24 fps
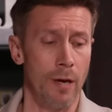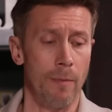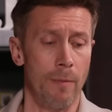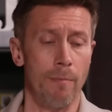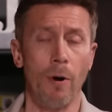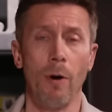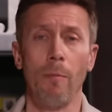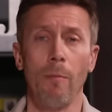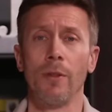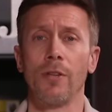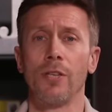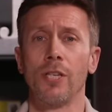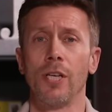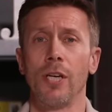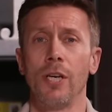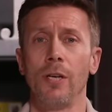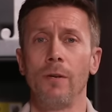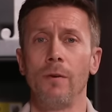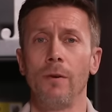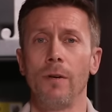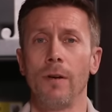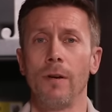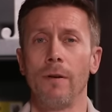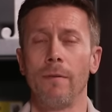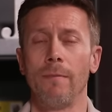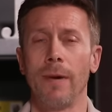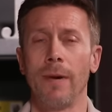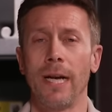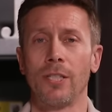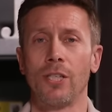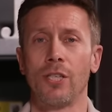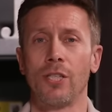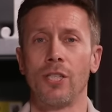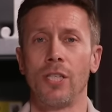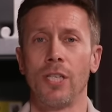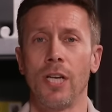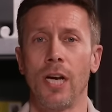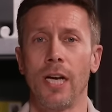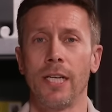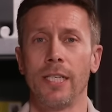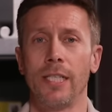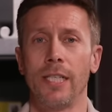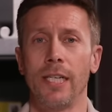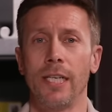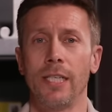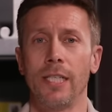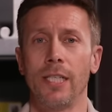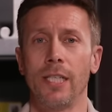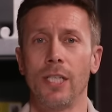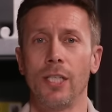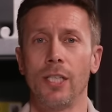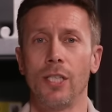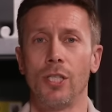Bournemouth two, Manchester United